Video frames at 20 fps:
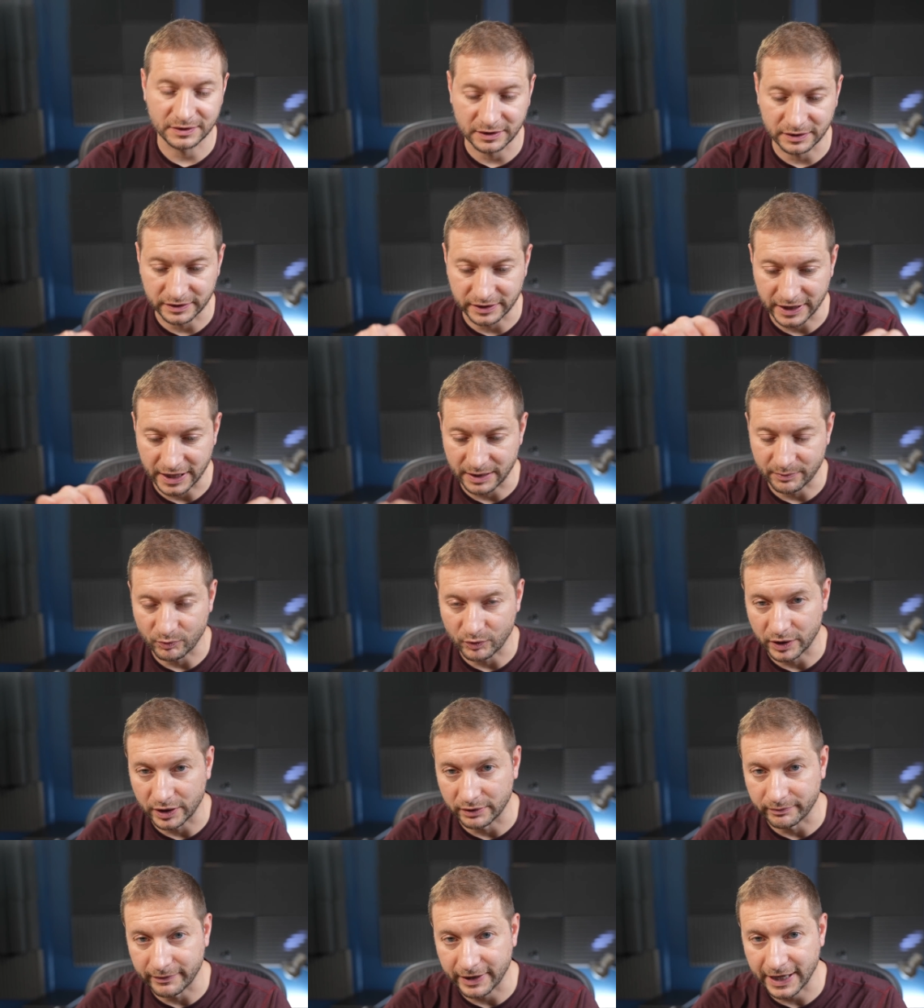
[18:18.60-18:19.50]
on the M
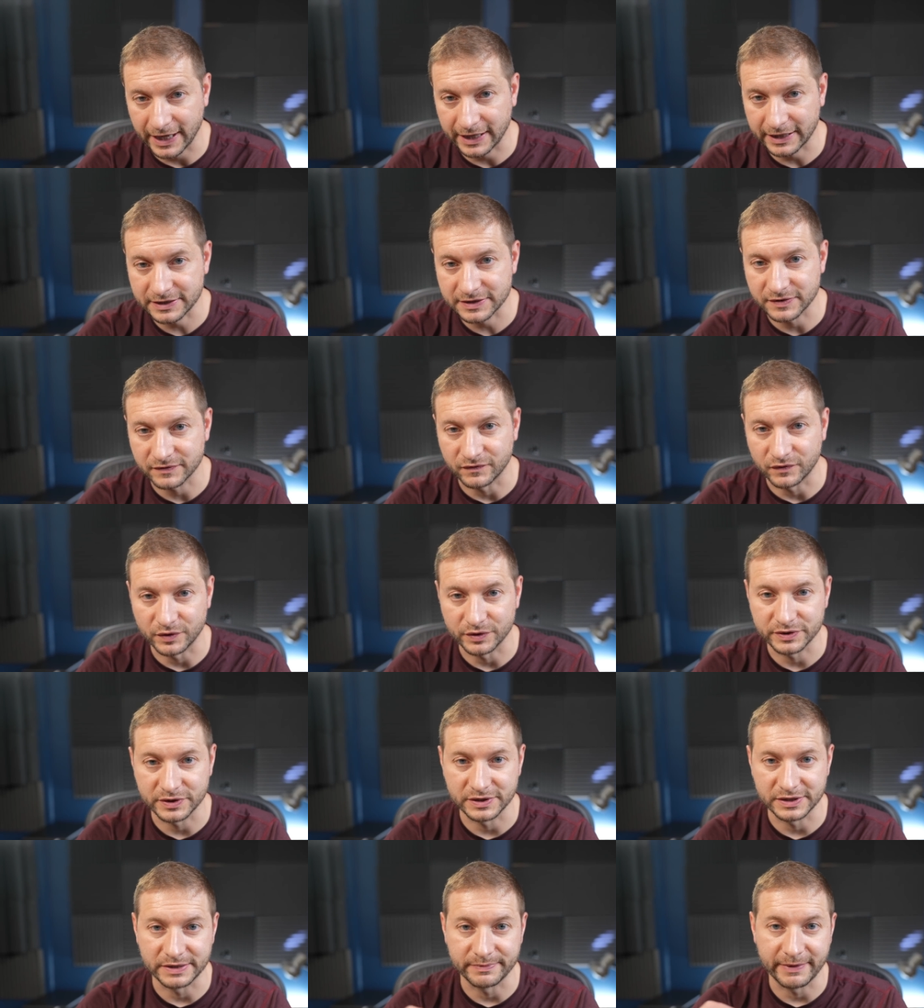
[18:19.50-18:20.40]
one Max
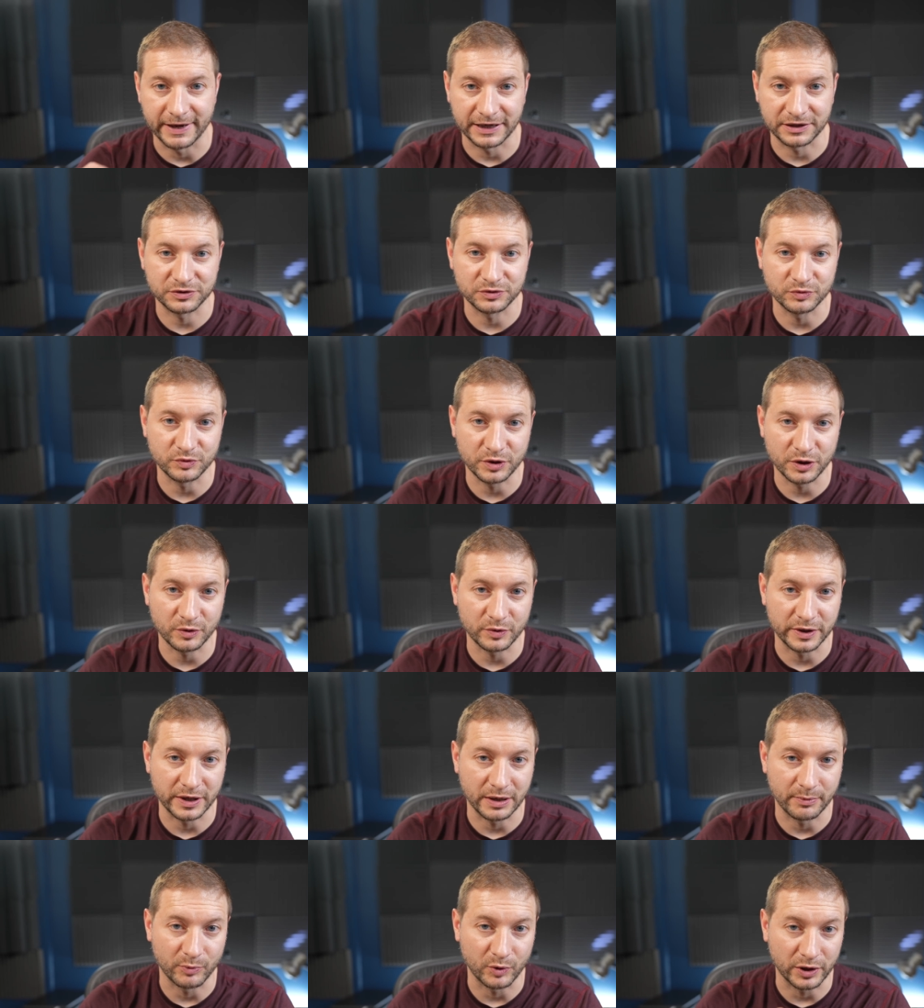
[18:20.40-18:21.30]
versus the Mac Studio,
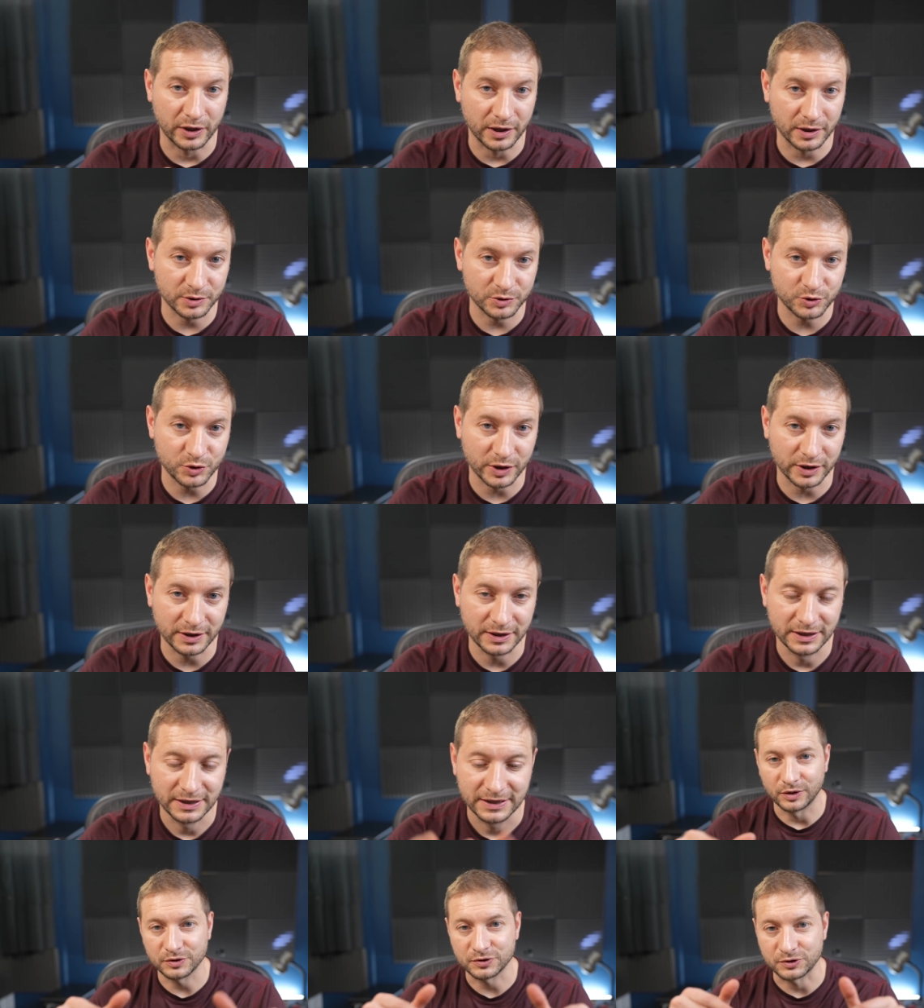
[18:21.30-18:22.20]
the M one Ultra,
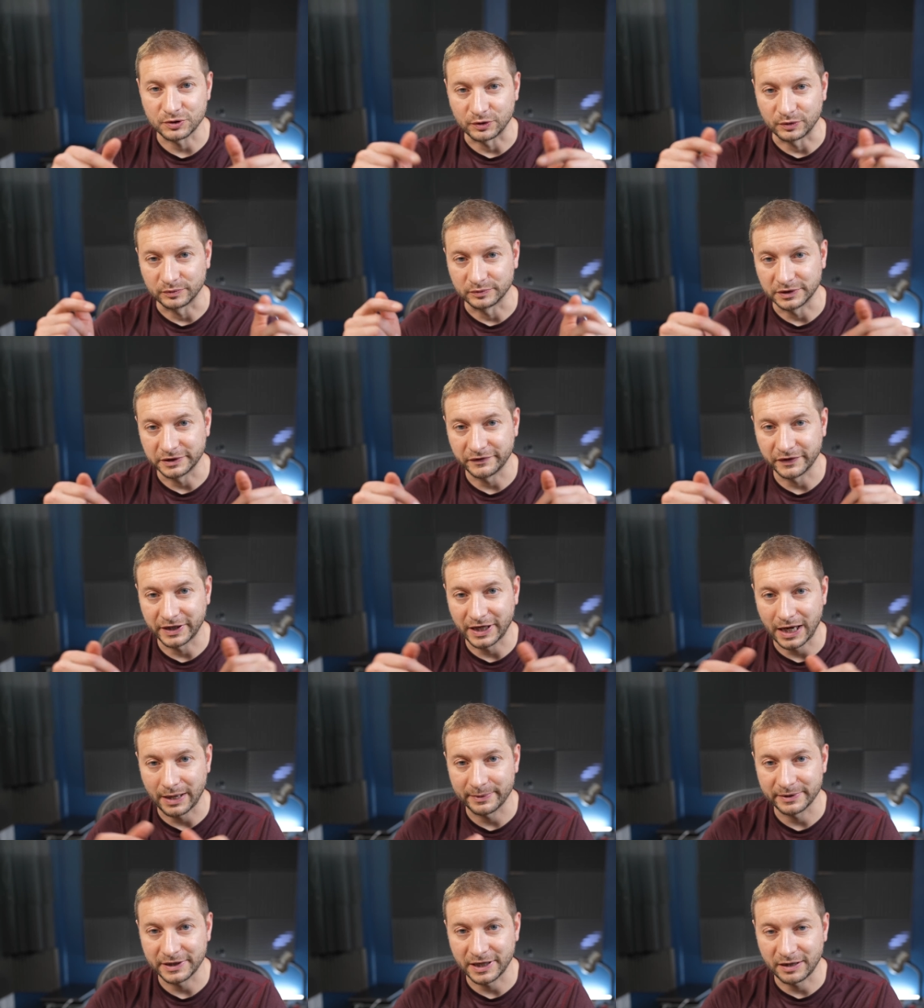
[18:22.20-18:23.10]
also leave a
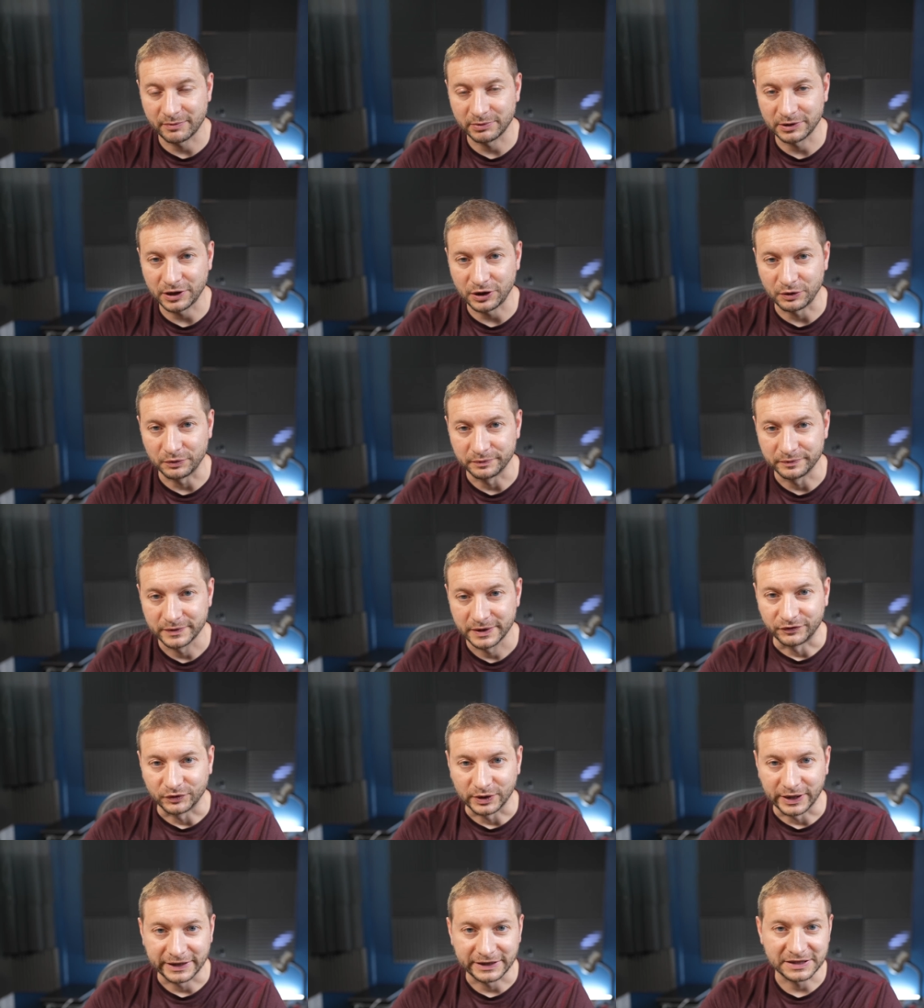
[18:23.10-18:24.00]
comment down below.
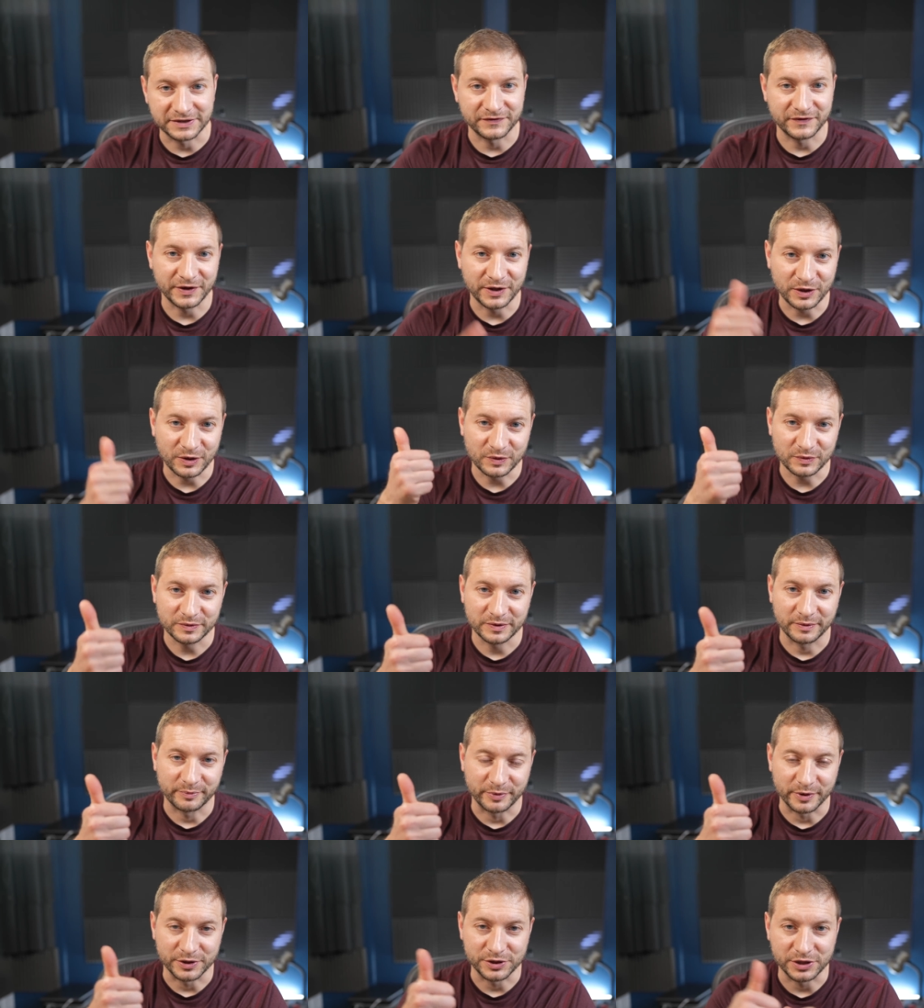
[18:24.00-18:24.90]
If you like this video,
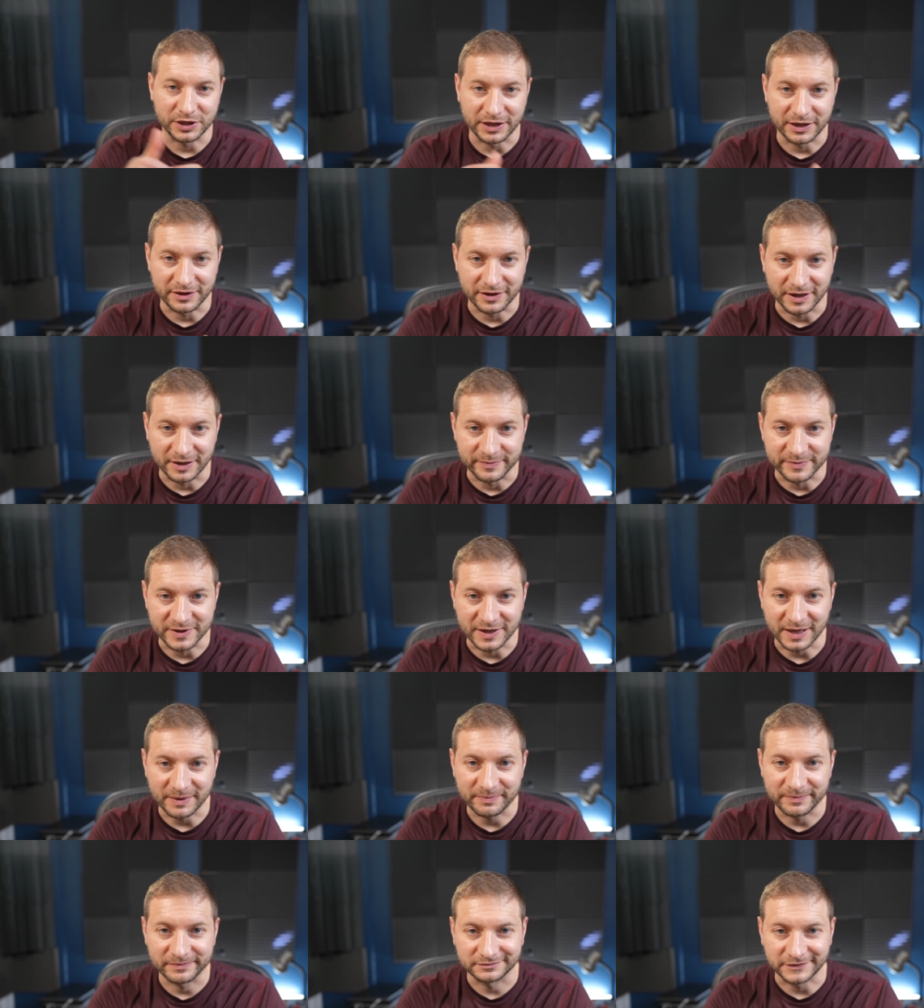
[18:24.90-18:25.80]
appreciate a thumbs
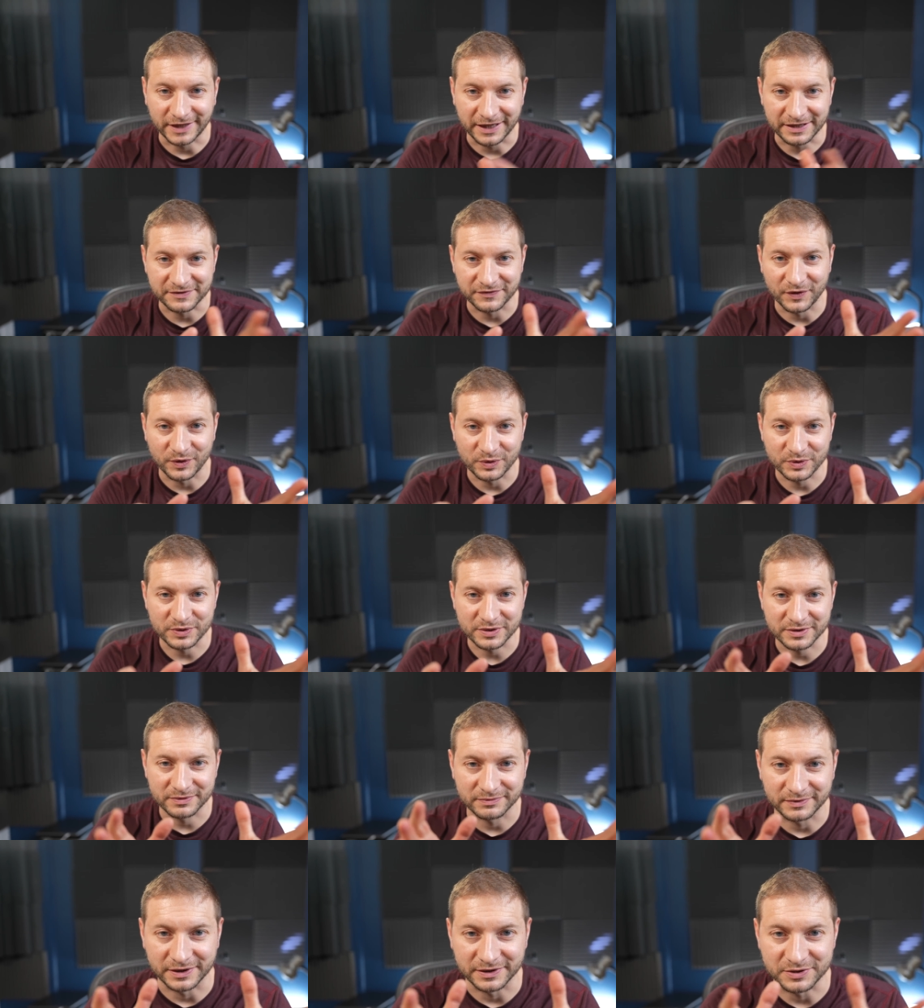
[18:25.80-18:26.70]
up. Thanks
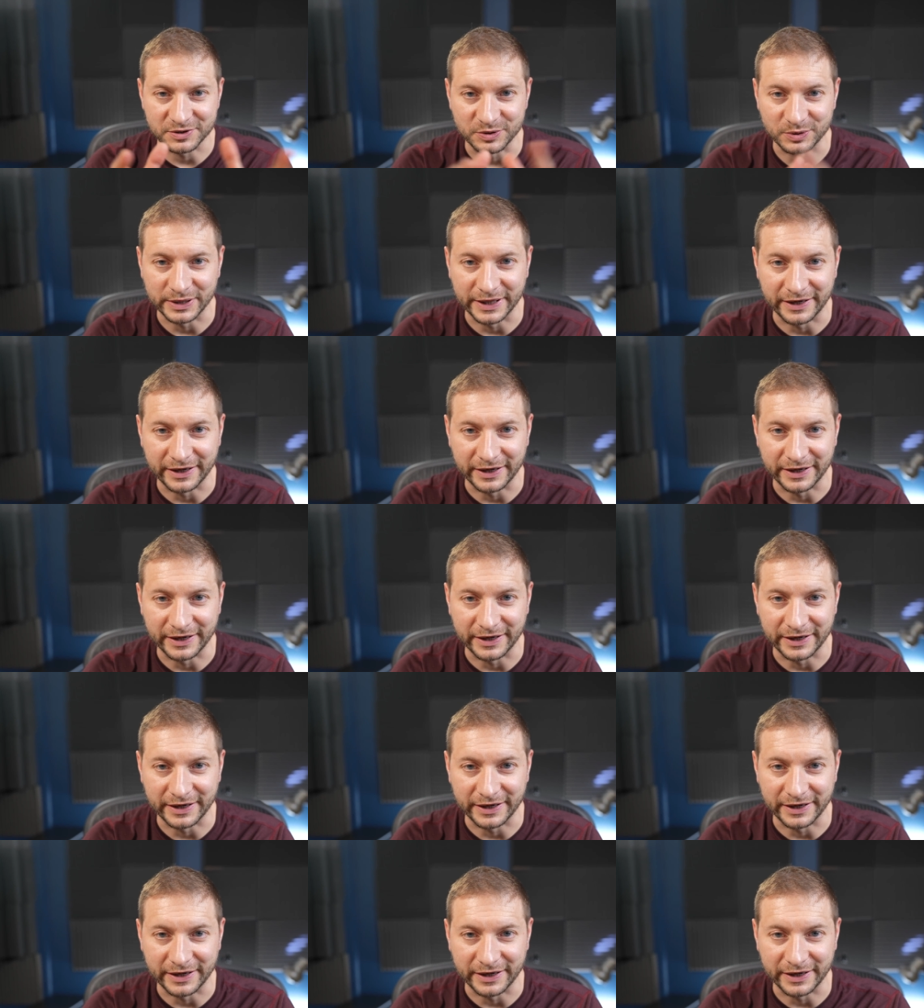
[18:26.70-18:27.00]
folks, I'll see you